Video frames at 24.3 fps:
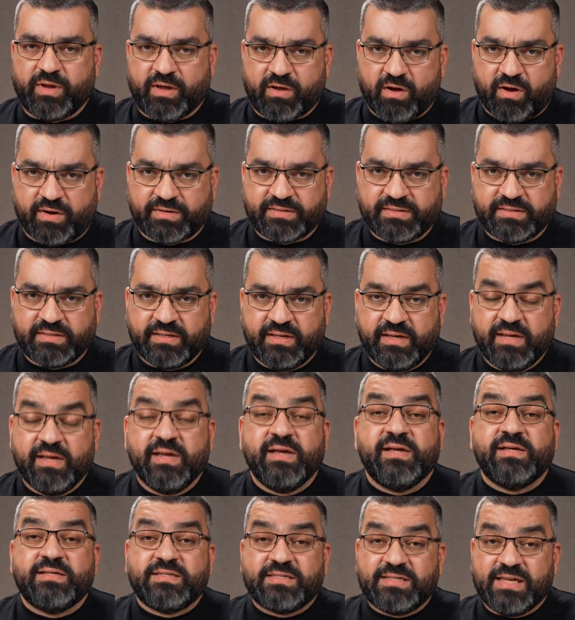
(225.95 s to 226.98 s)
cards,
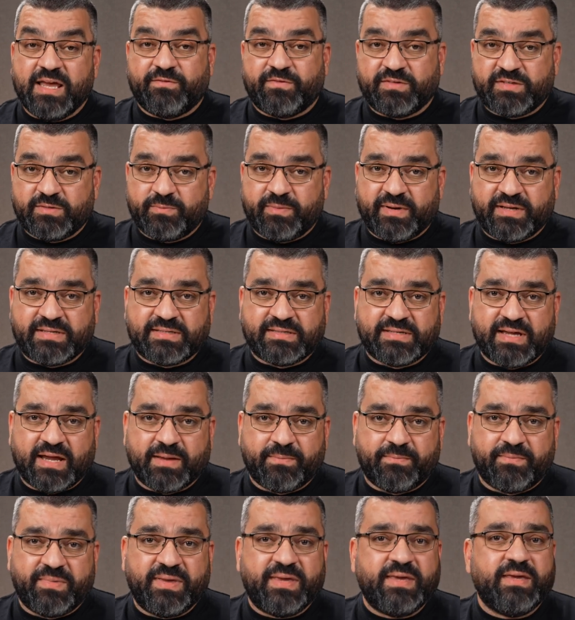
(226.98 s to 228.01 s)
C F Express
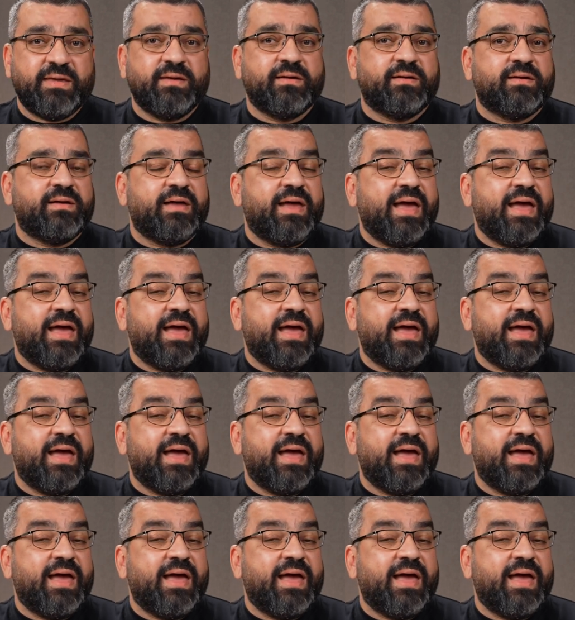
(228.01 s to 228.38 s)
Type B,